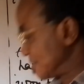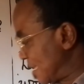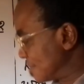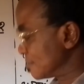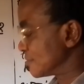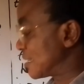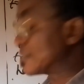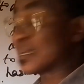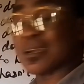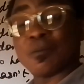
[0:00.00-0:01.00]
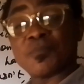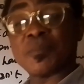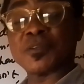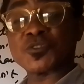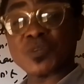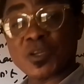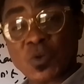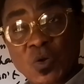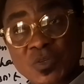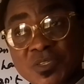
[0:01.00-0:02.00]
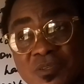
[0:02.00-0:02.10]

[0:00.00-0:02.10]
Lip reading: then that's a complimentary close.